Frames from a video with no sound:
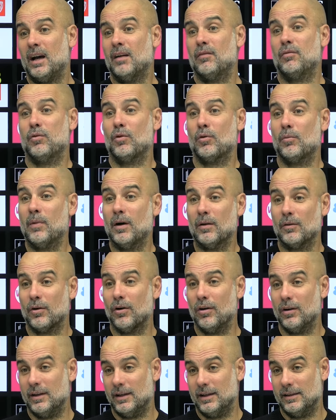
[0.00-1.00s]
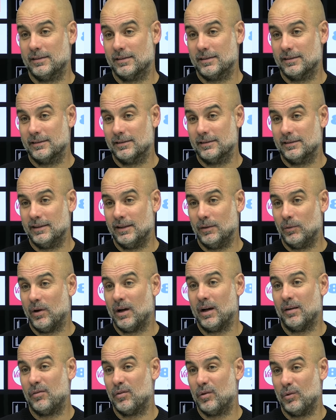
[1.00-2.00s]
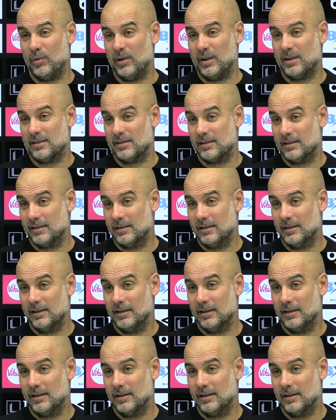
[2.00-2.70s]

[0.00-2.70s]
have 4 month holidays, and we have 3 weeks,